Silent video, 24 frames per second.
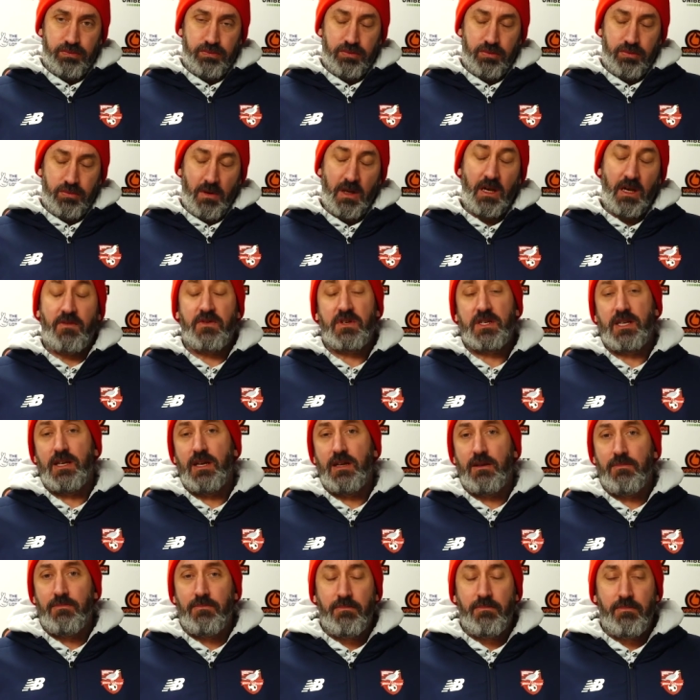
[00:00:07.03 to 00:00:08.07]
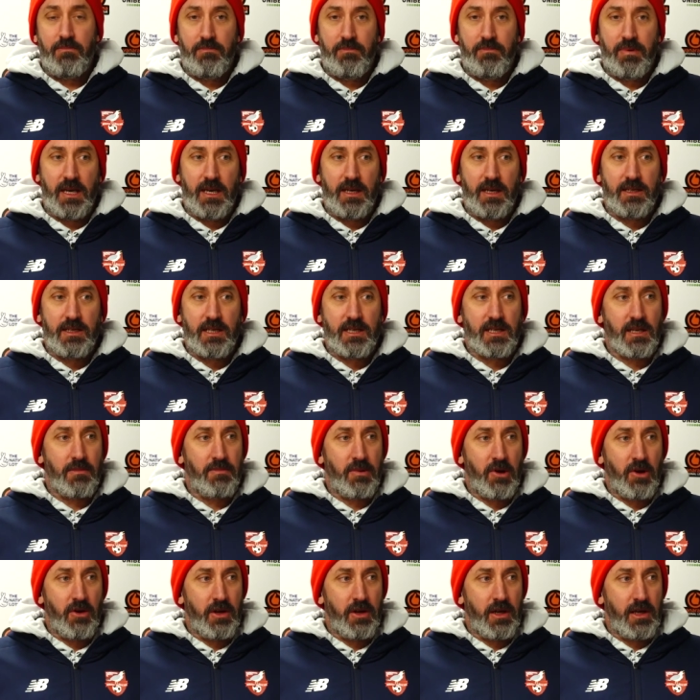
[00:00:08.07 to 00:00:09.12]
Well, obviously, bitterly
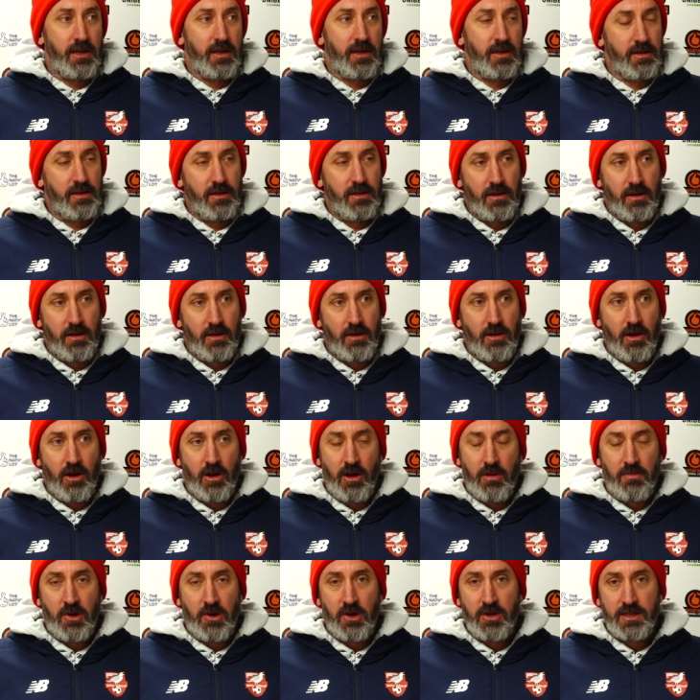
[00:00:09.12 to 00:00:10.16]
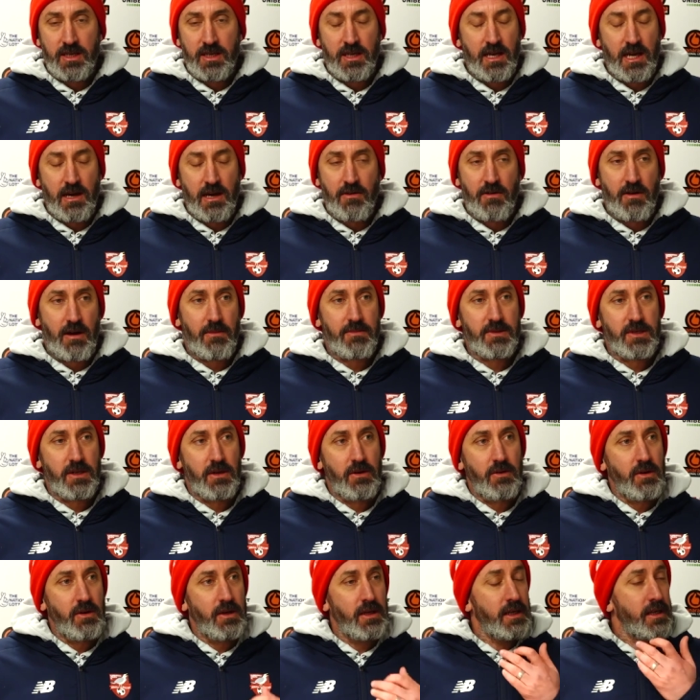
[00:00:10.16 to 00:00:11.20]
disappointed. All the boys in there are
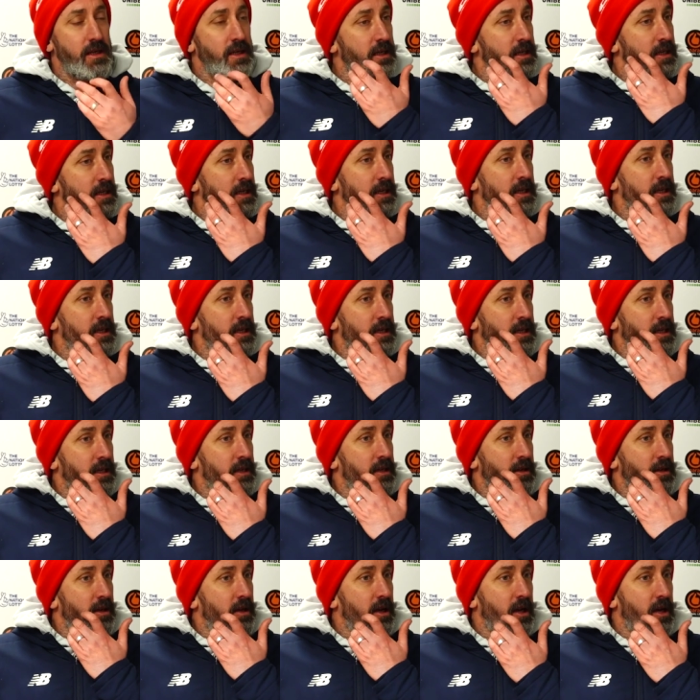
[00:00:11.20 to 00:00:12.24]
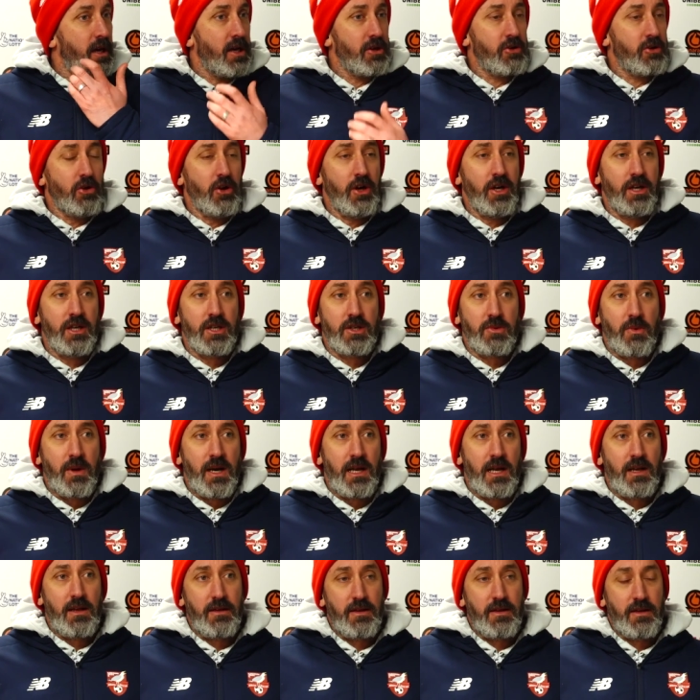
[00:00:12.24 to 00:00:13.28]
absolutely gutted as
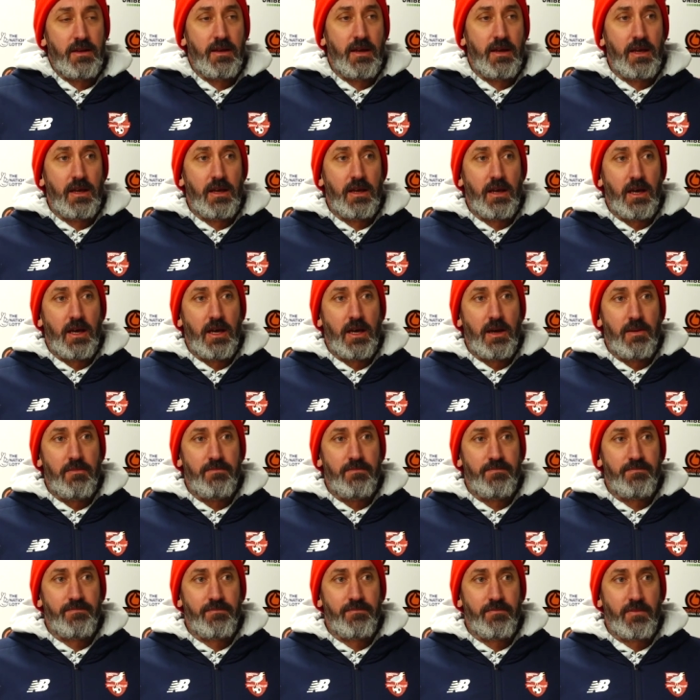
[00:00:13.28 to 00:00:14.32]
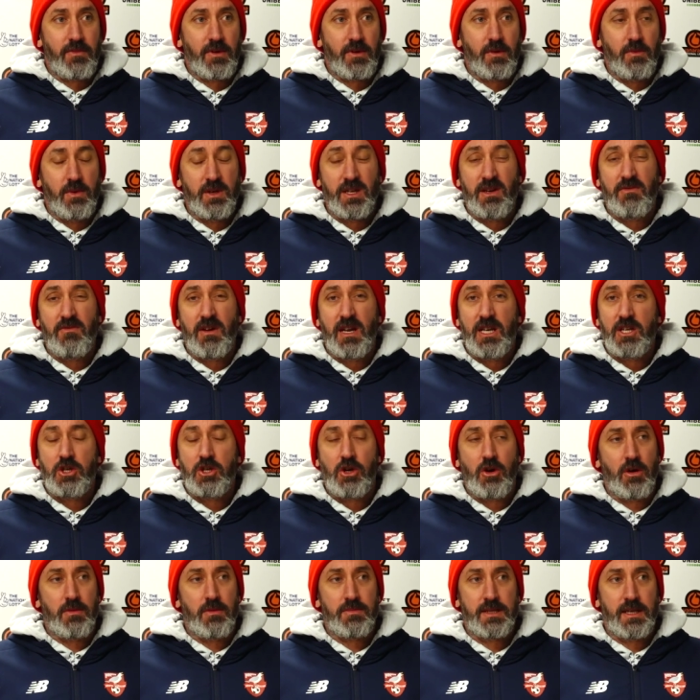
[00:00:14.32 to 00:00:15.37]
well. I think we didn't really
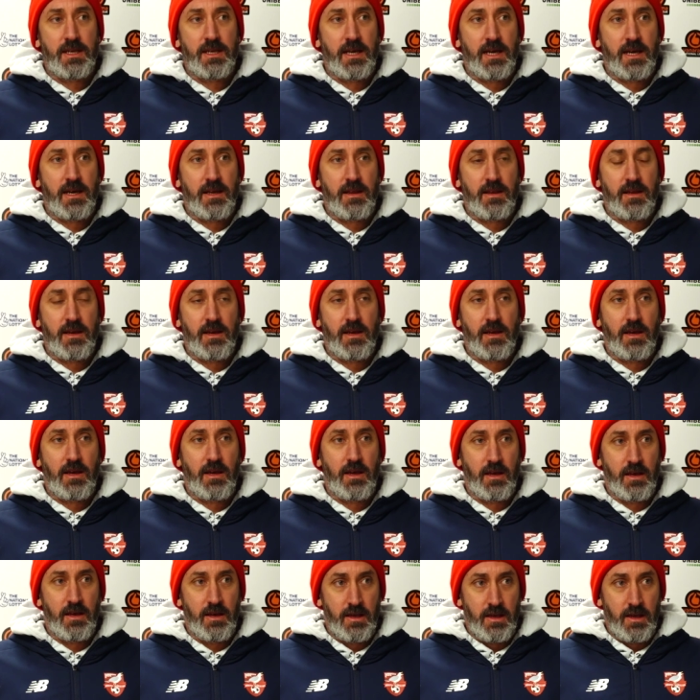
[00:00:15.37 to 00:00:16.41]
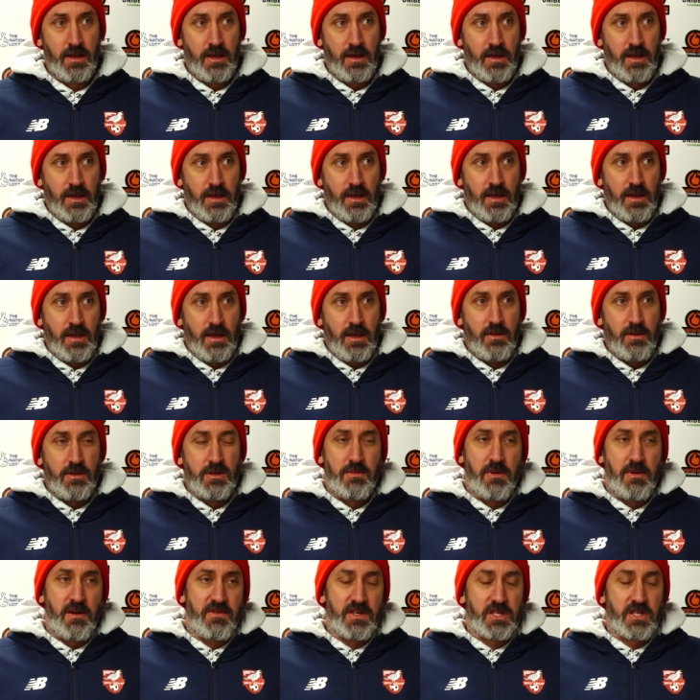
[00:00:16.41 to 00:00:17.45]
show up today. I think it
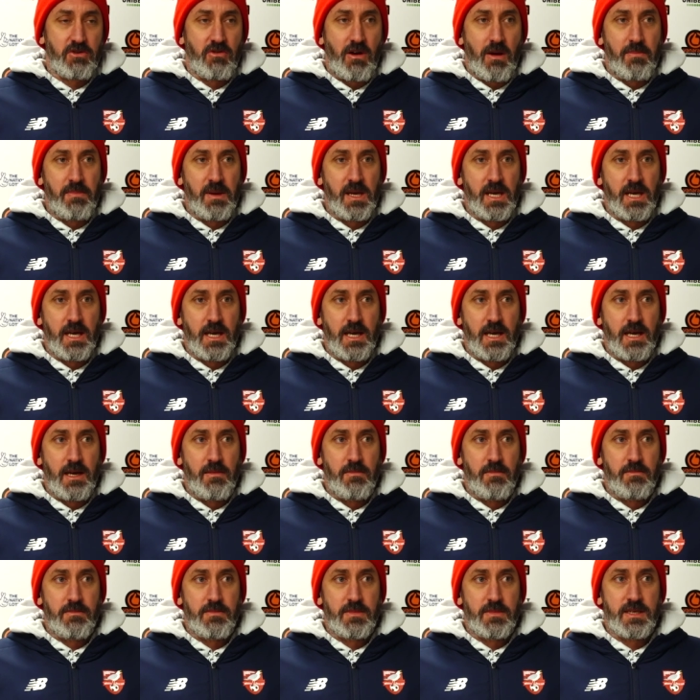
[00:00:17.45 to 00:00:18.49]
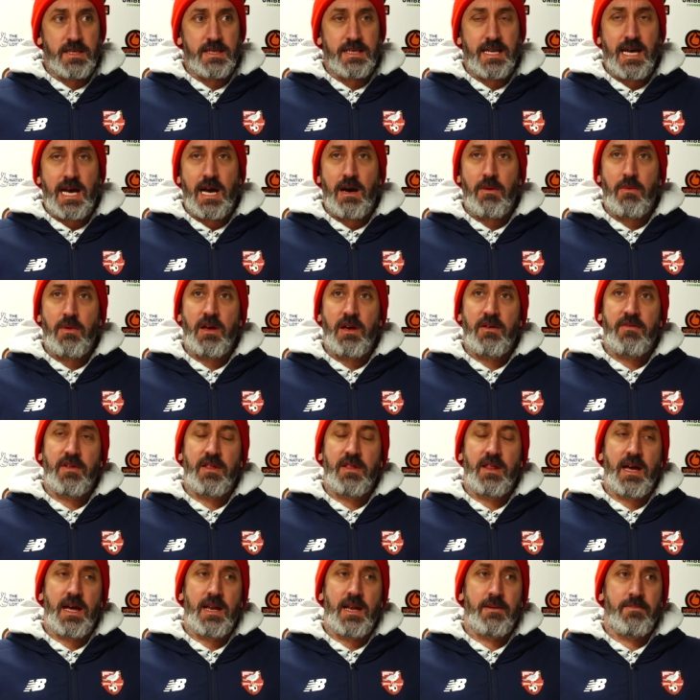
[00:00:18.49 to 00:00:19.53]
was a bit of a scrappy game to start with,
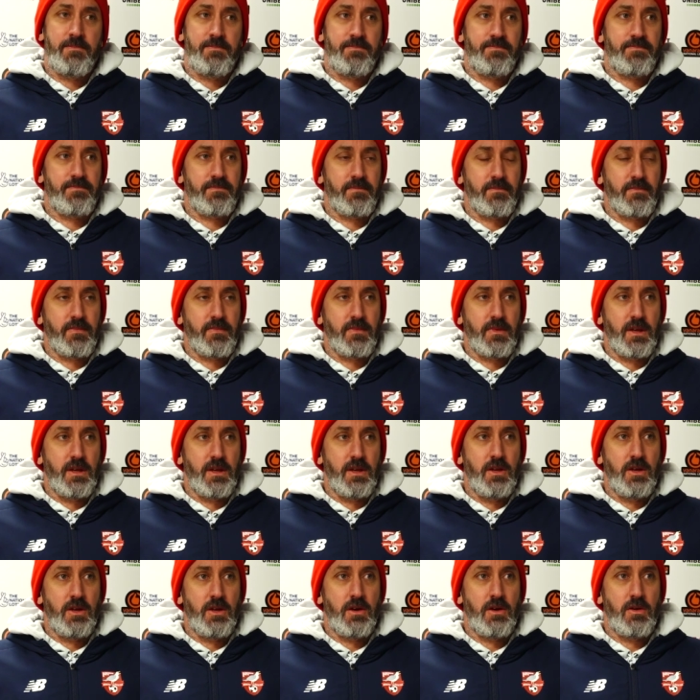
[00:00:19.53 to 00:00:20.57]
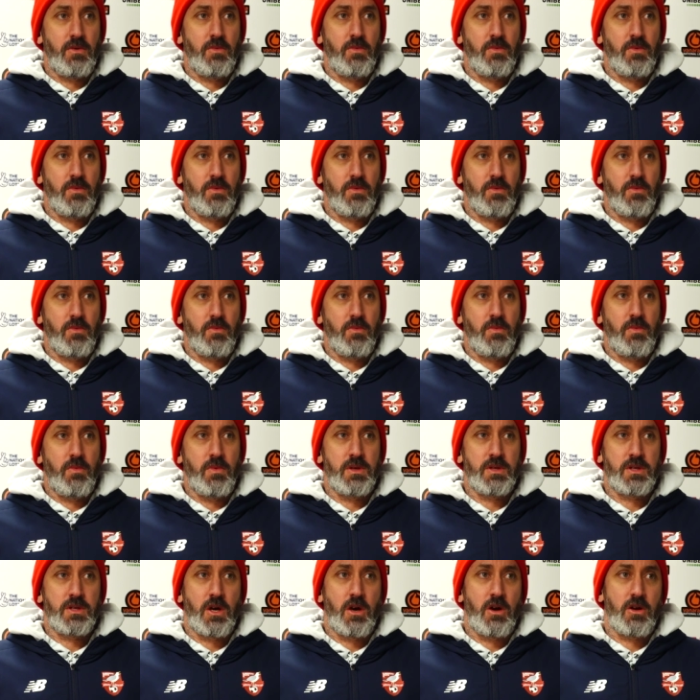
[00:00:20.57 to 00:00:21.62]
and then, you know, we
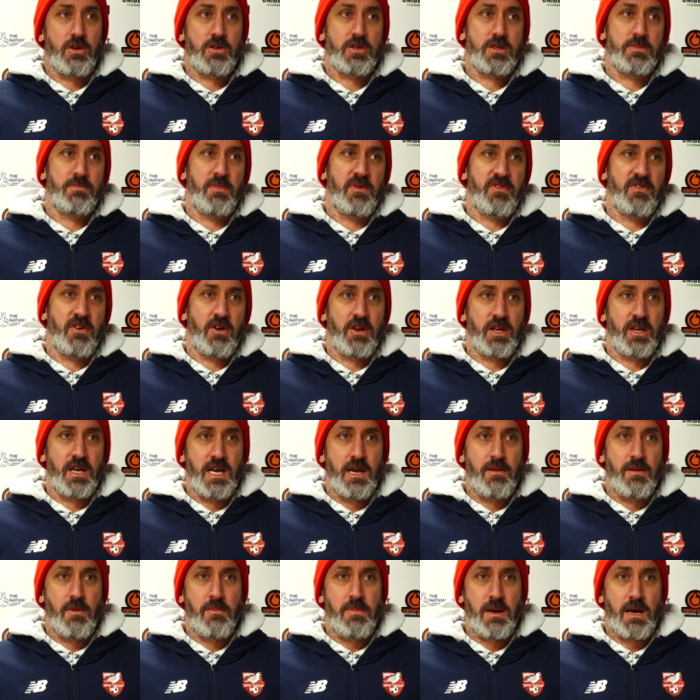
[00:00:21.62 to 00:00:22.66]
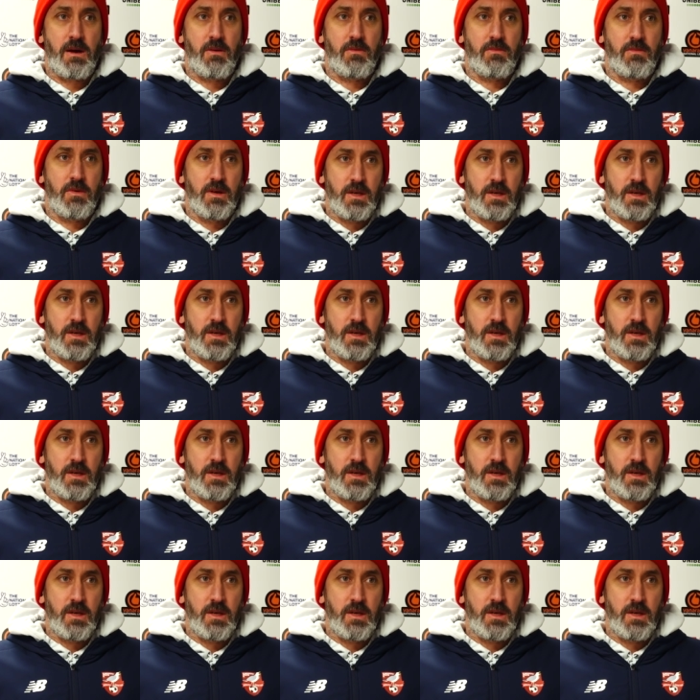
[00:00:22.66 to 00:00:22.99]
talked before the game about